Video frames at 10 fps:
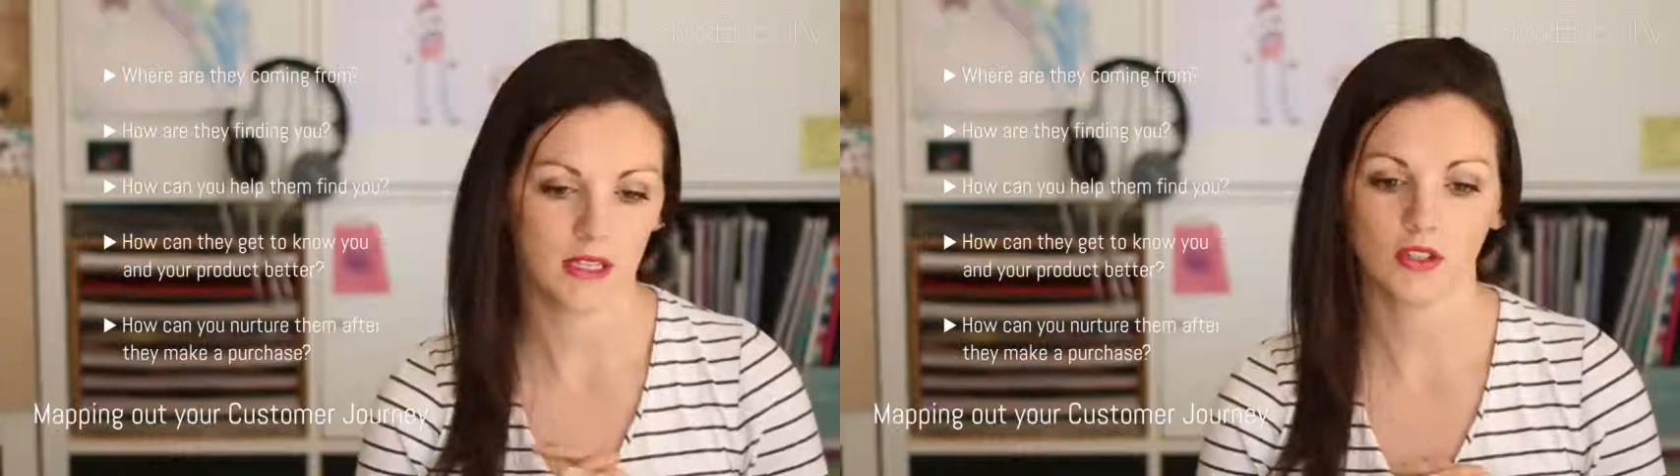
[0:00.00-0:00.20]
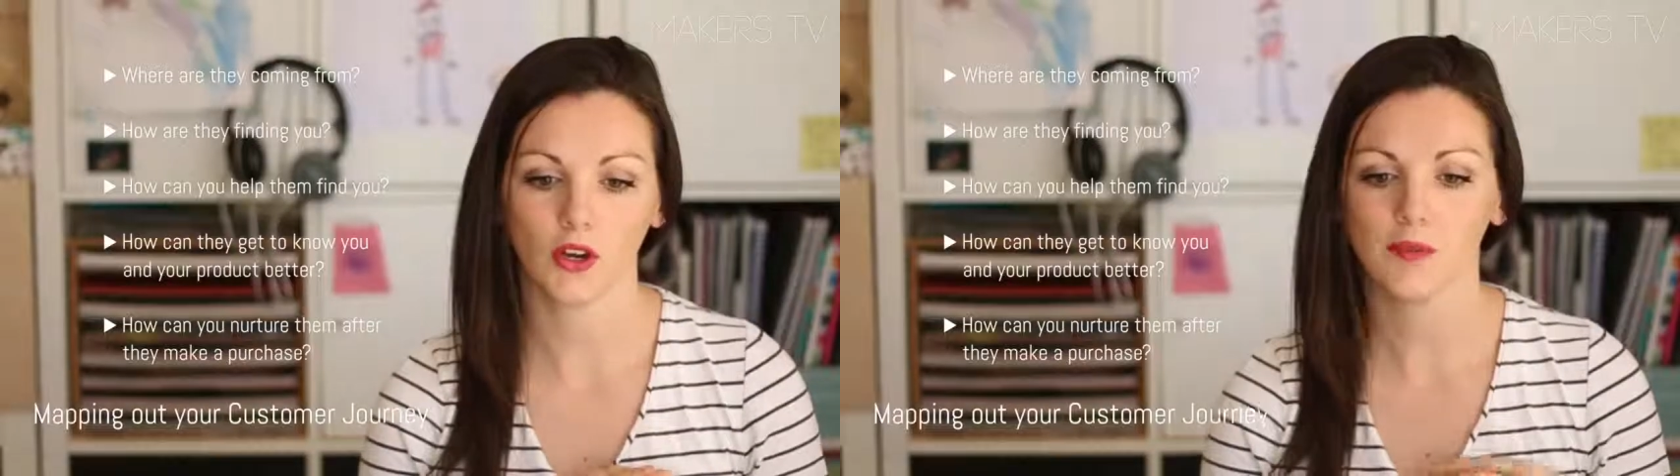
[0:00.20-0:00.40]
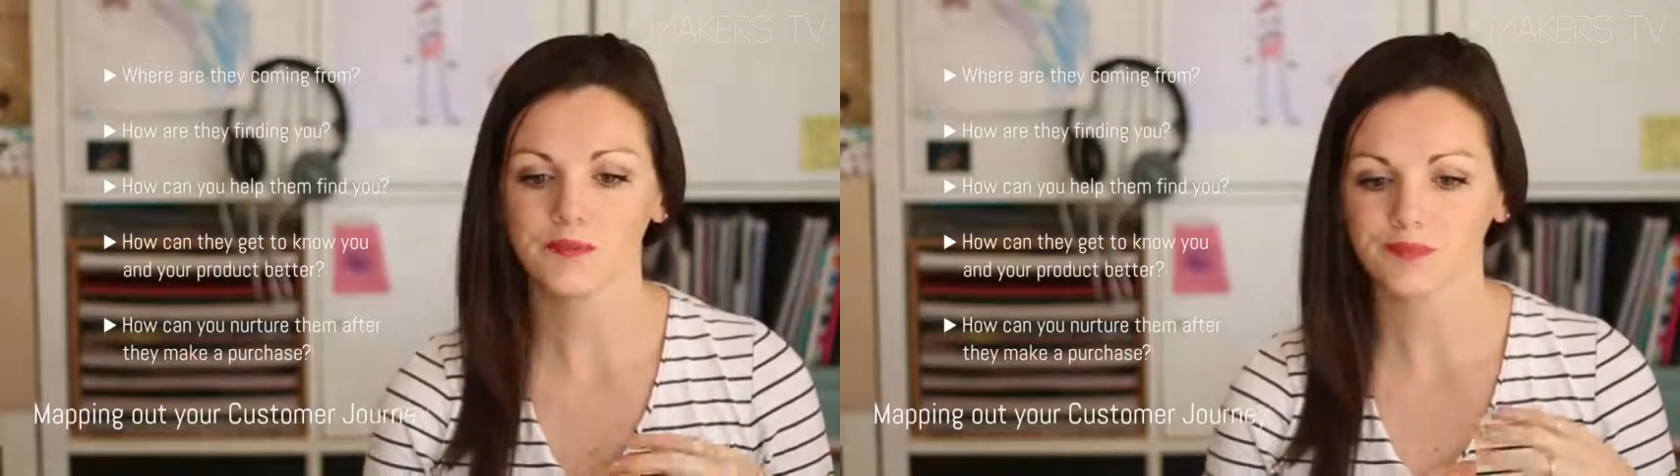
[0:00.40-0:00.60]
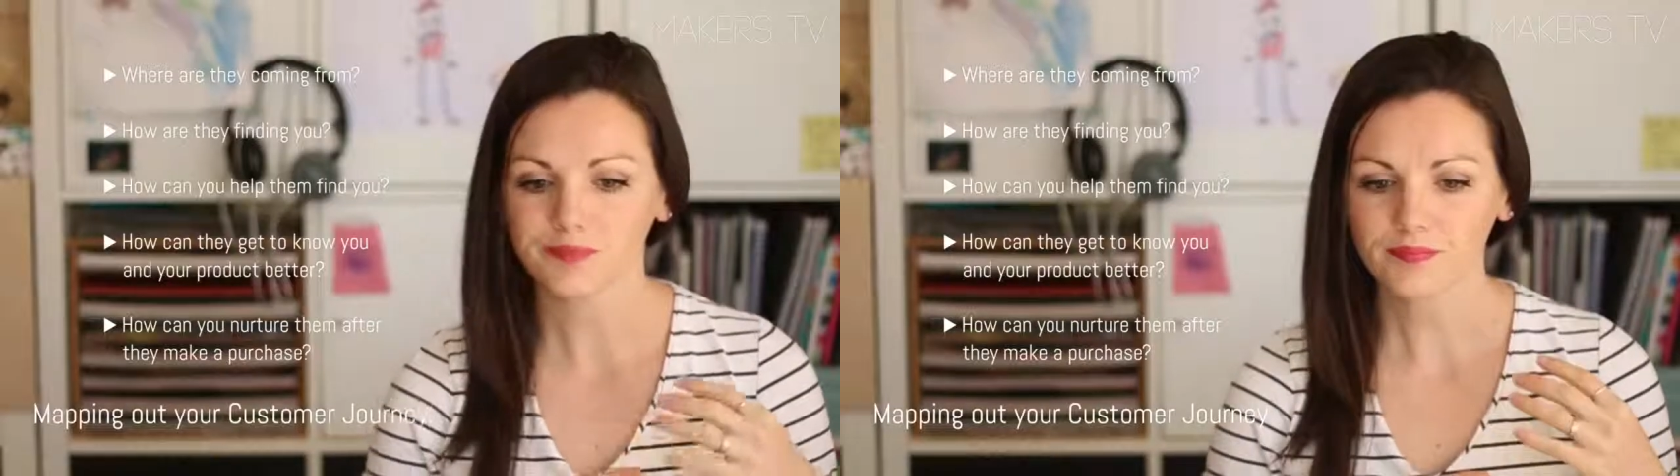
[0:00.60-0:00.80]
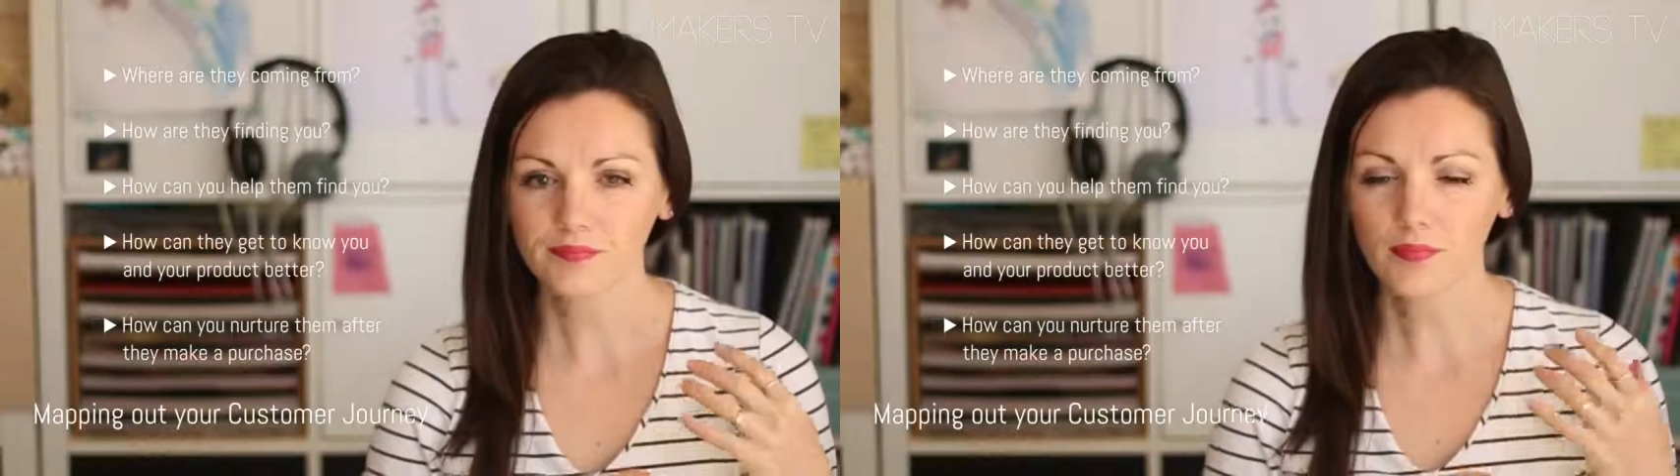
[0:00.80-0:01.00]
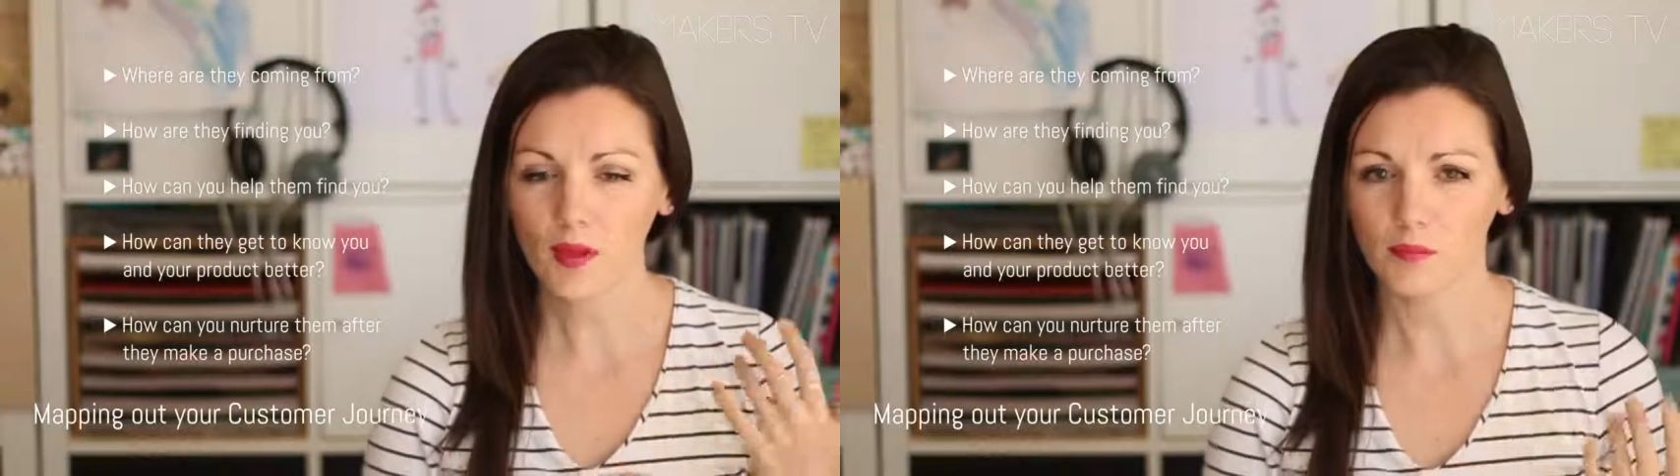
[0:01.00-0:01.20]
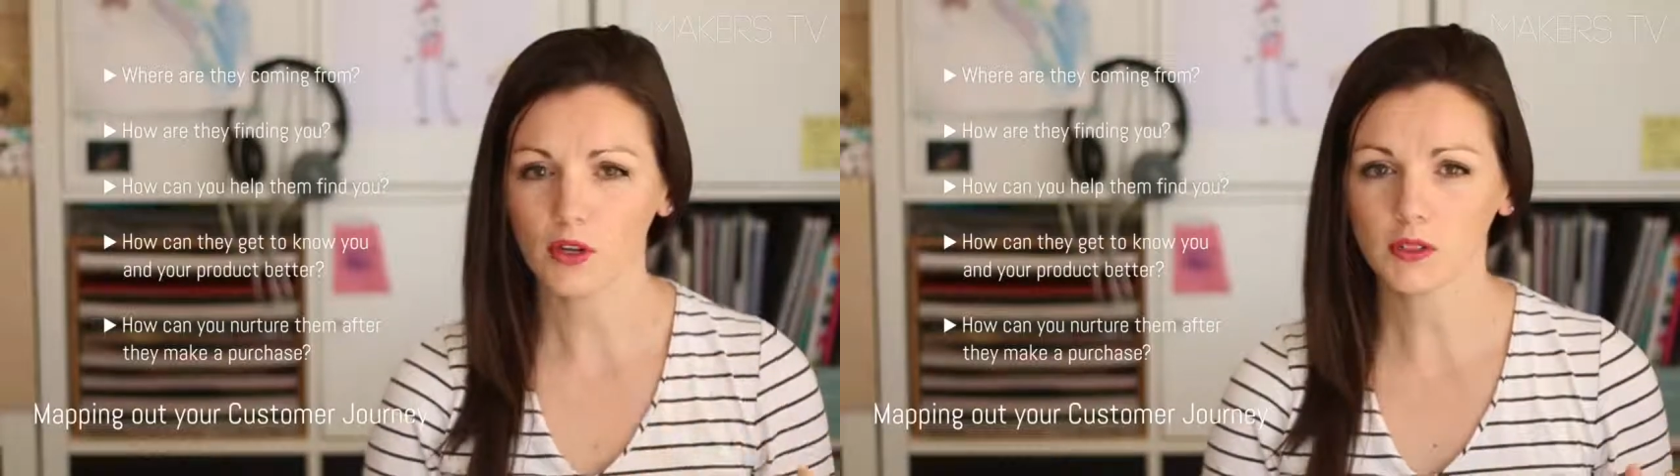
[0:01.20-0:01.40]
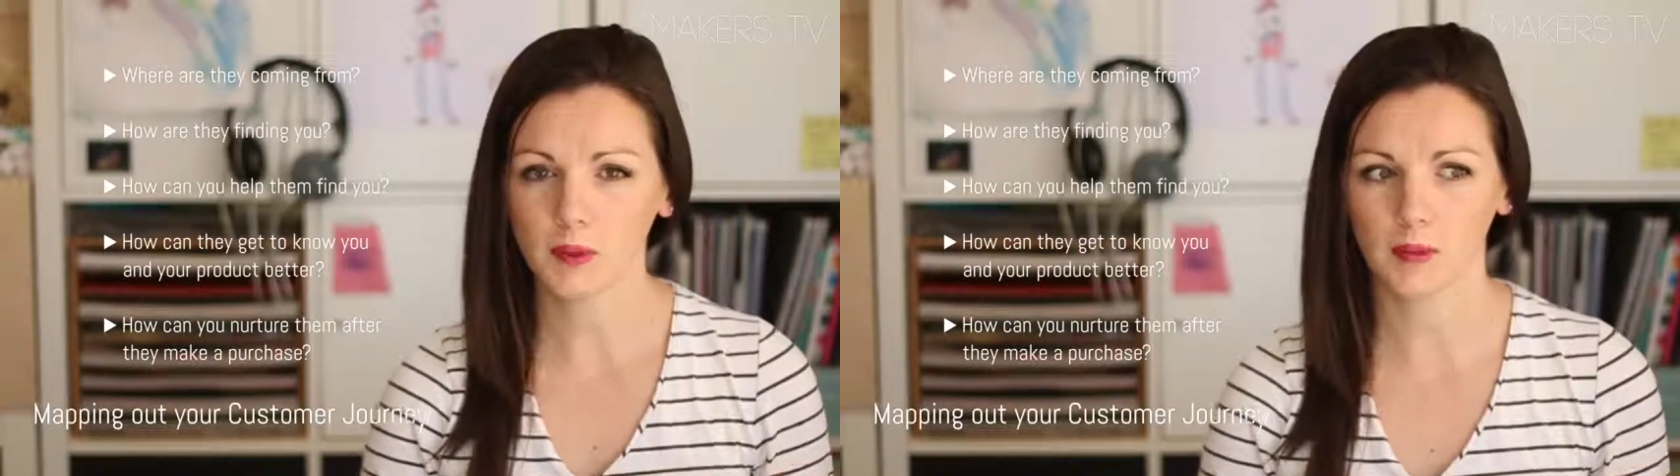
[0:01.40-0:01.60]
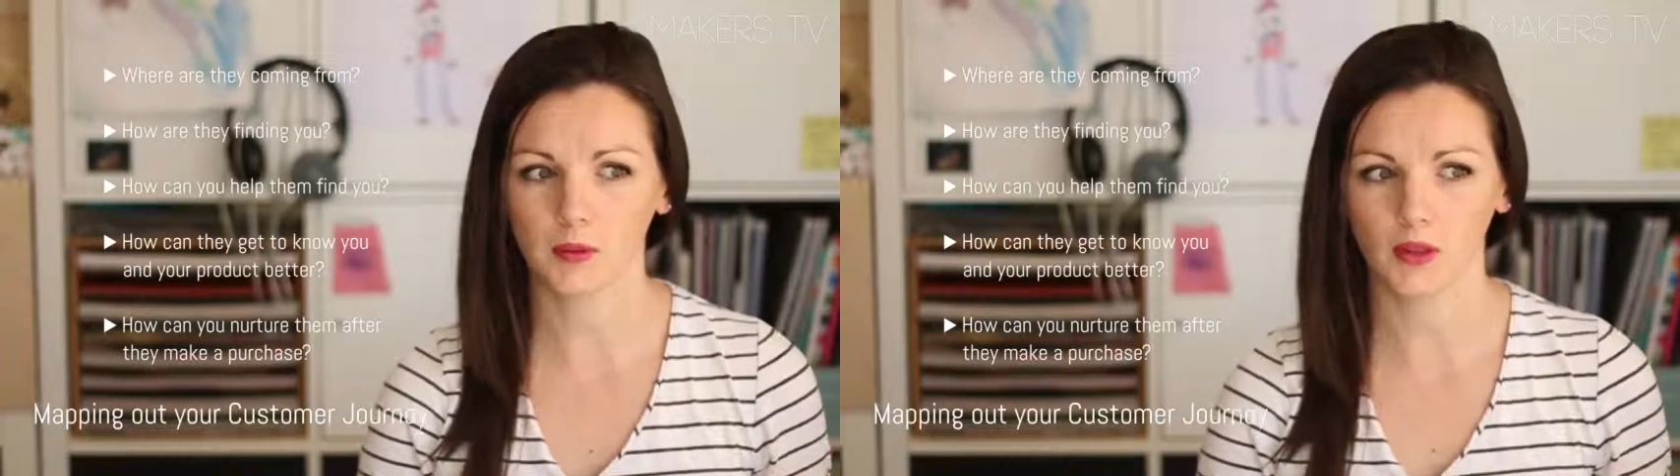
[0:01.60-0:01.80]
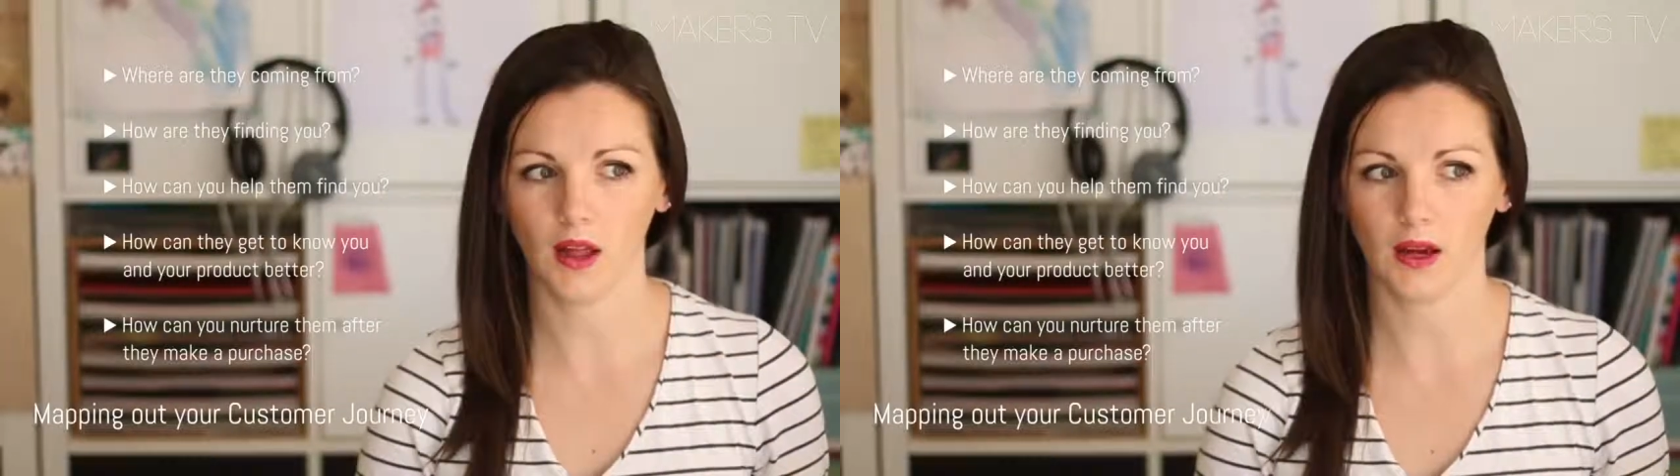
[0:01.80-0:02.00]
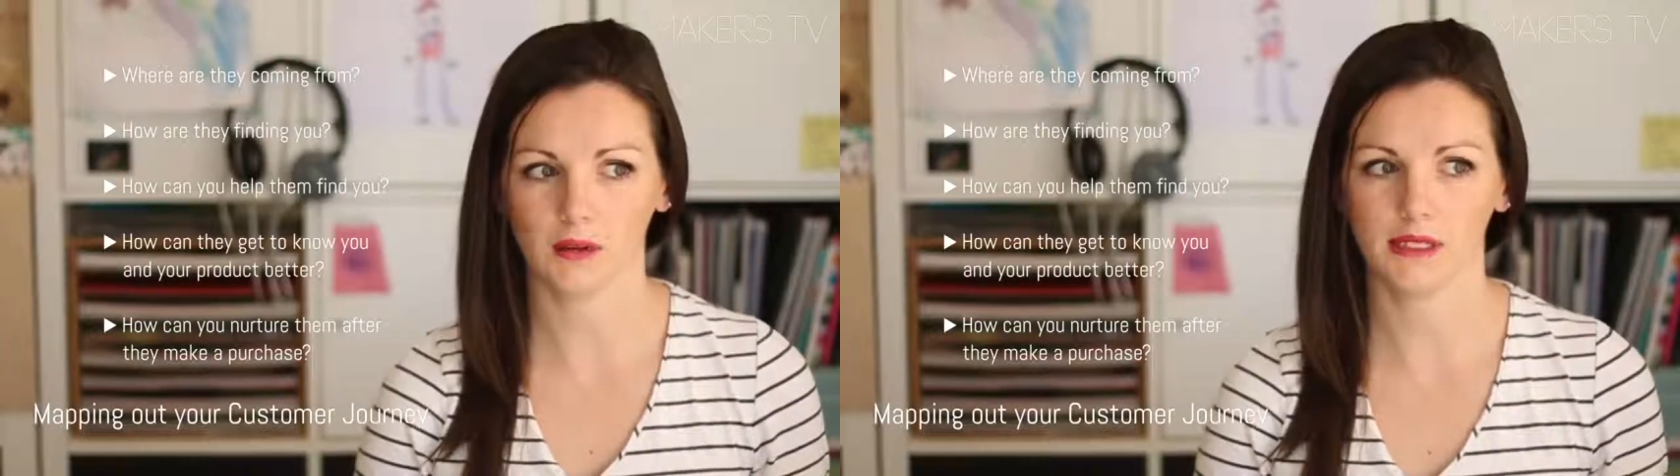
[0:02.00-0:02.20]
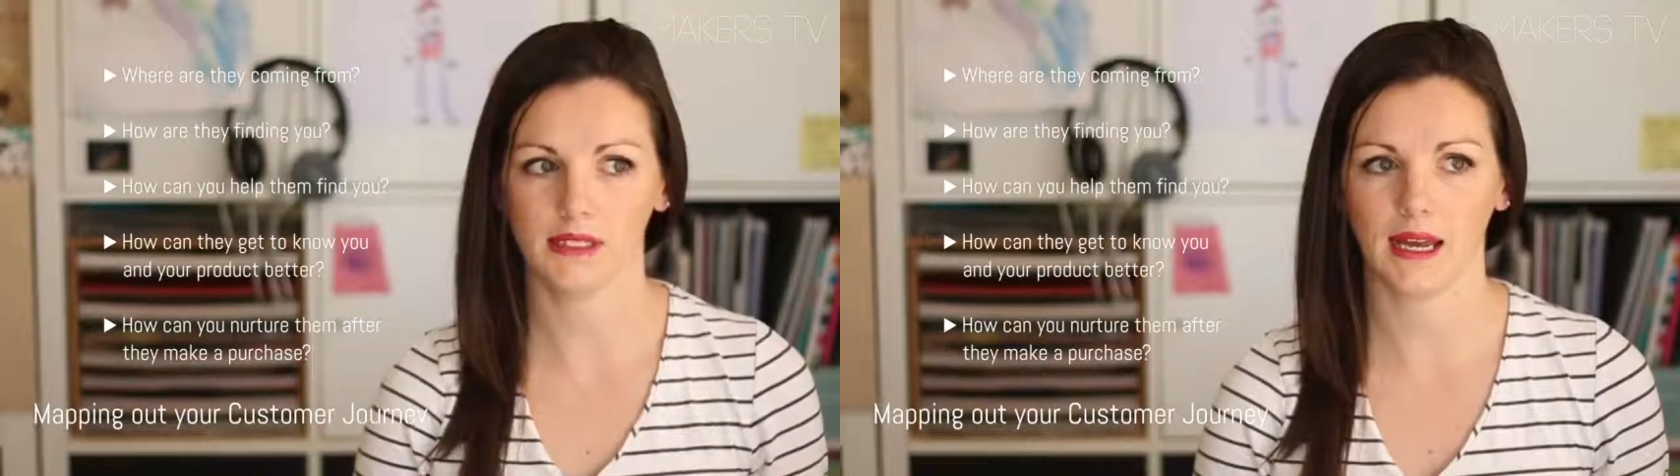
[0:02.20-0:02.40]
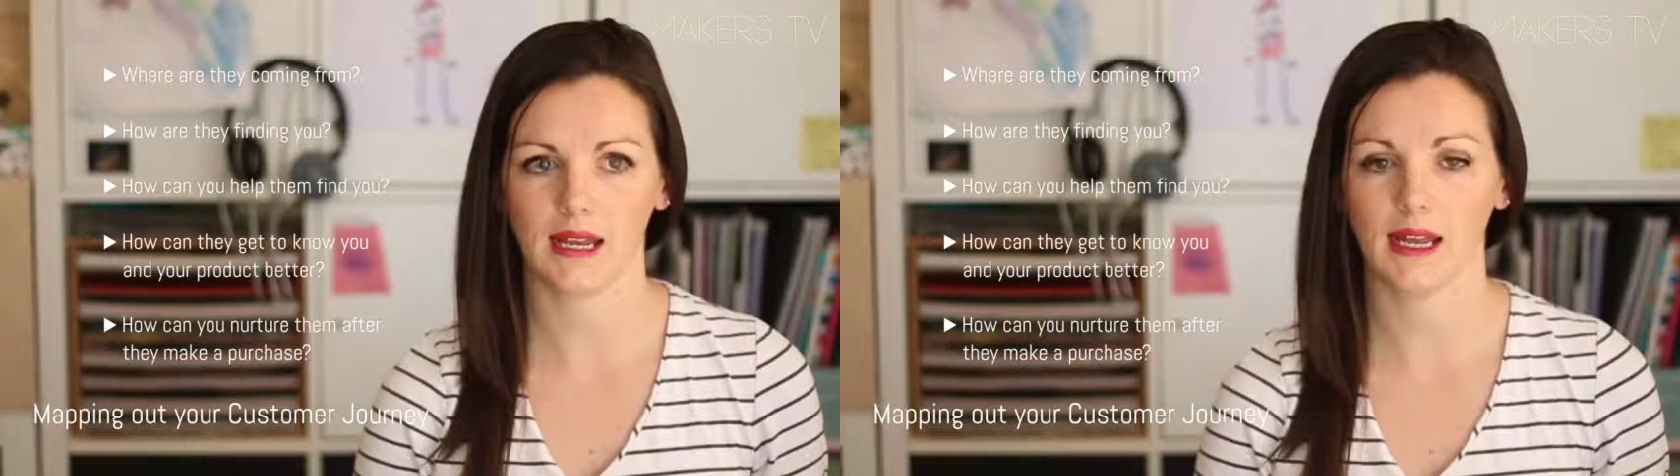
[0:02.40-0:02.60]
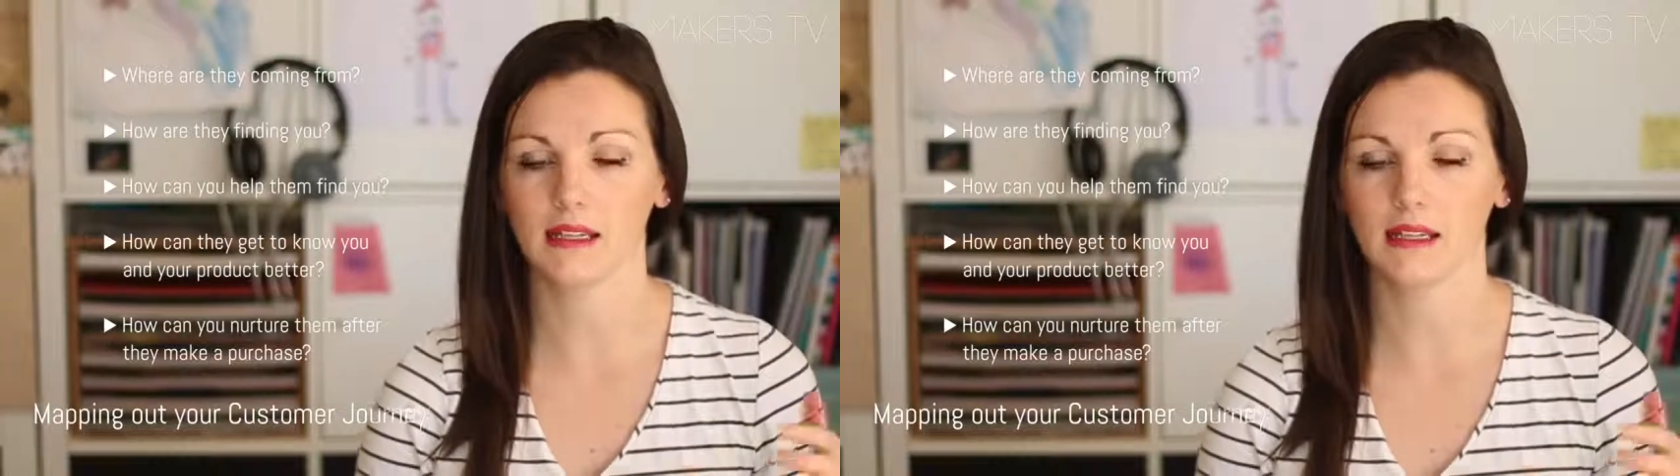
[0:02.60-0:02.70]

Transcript: So most people, I would say,